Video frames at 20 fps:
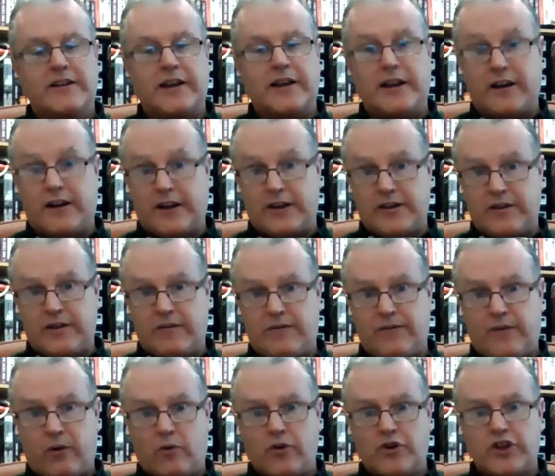in
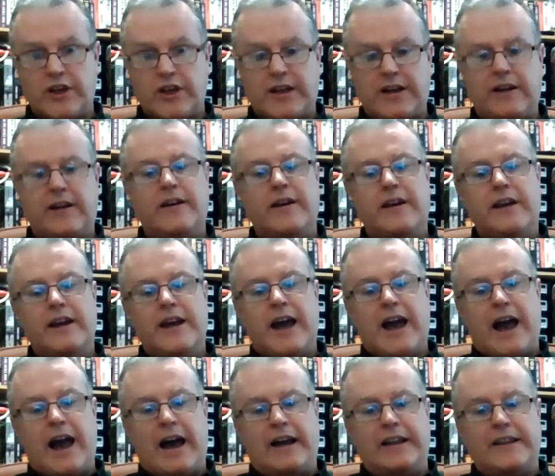1914,
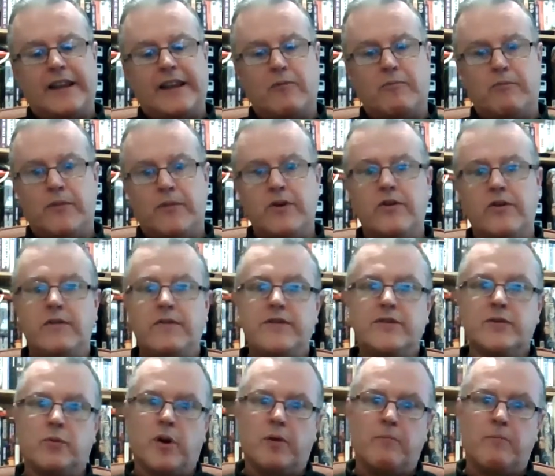that moves
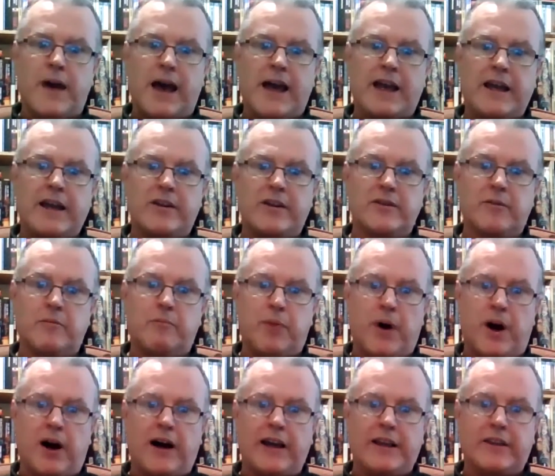were made
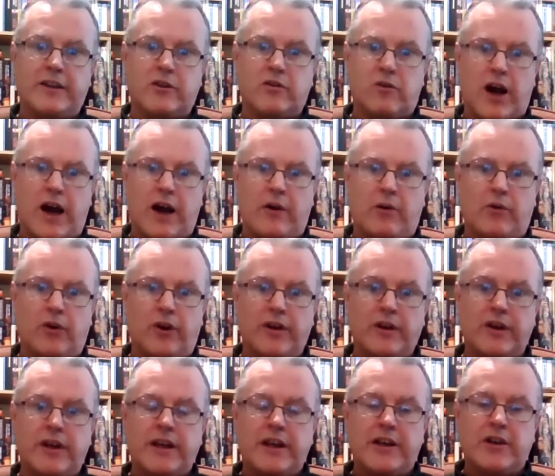by the Crown
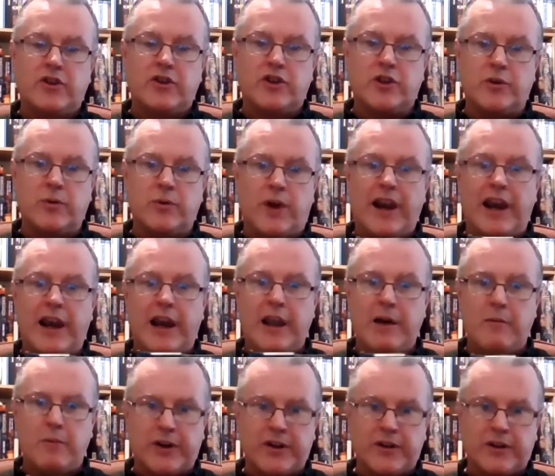to
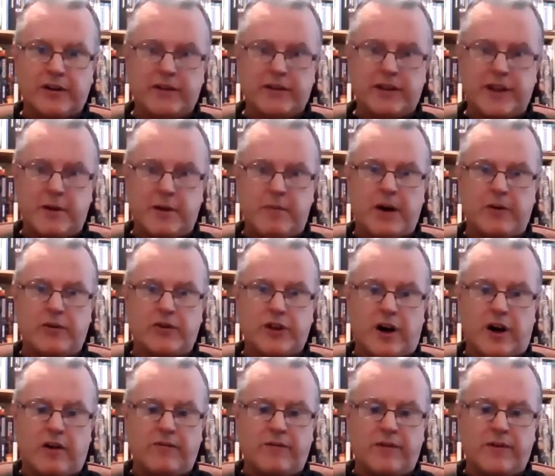limit the amount
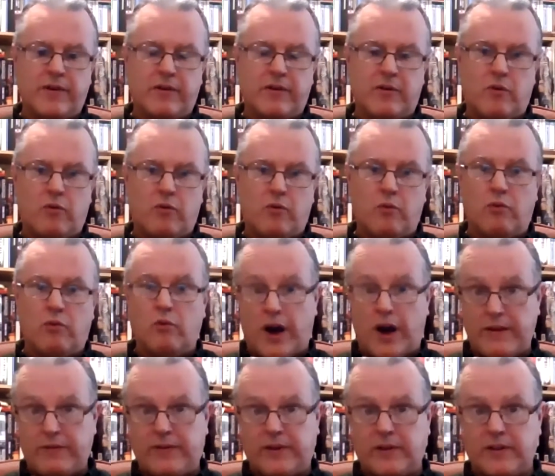of
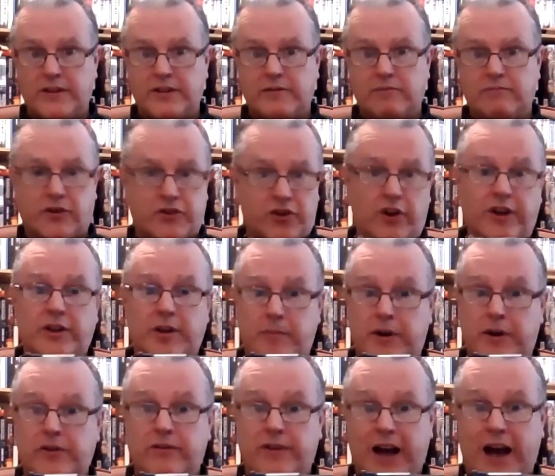the
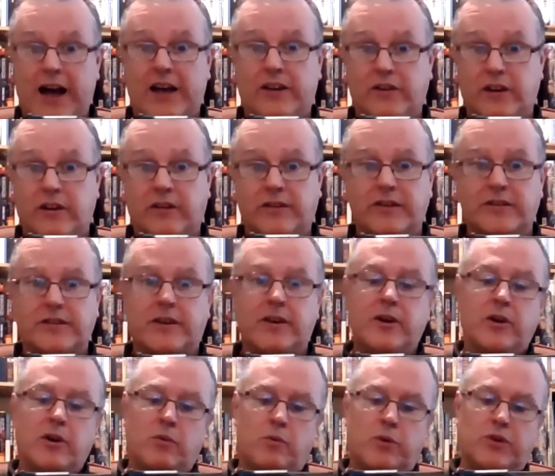amount of handguns
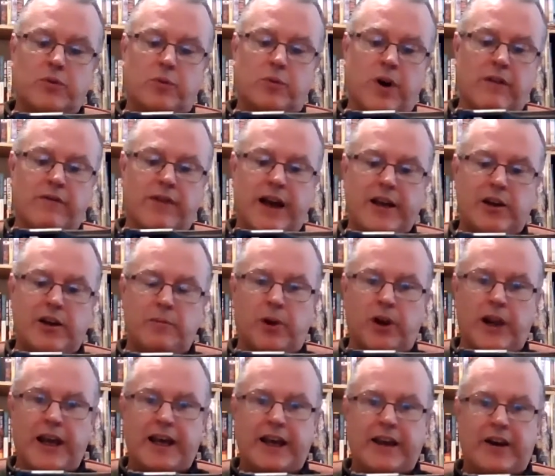which were
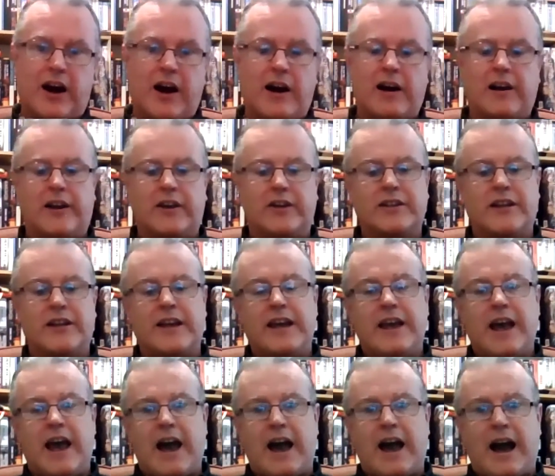available in Ireland.
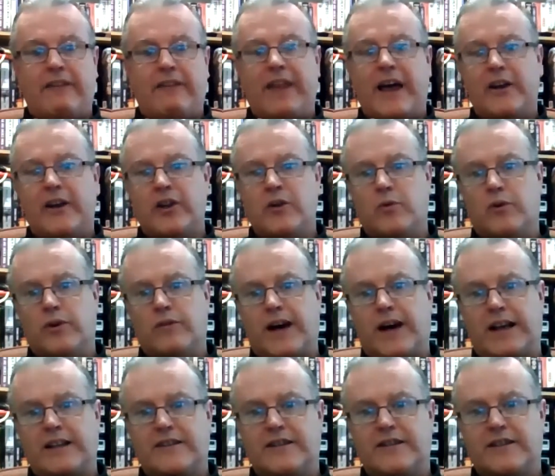And then you would have
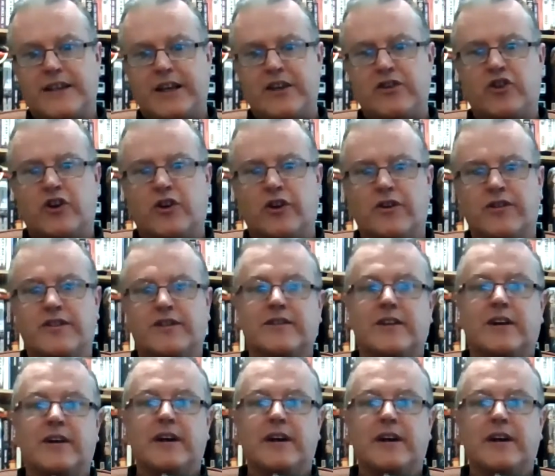had seizures